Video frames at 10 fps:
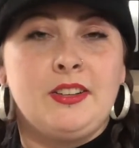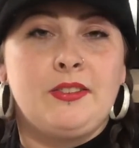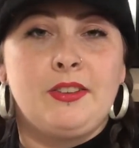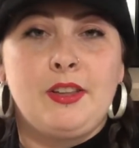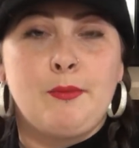
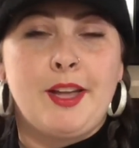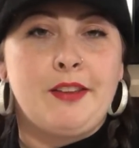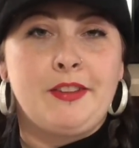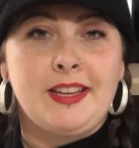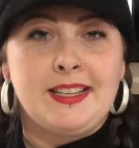really mind
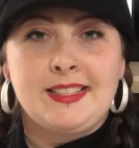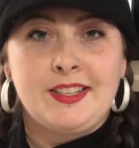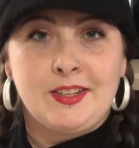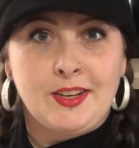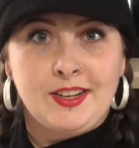if you can't see
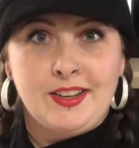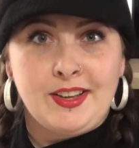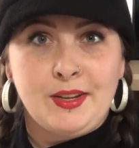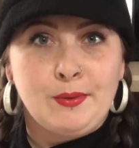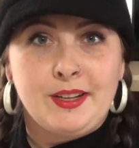your garden
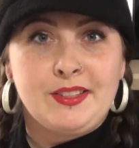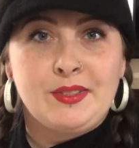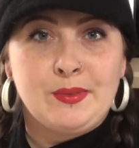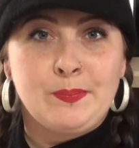anyways.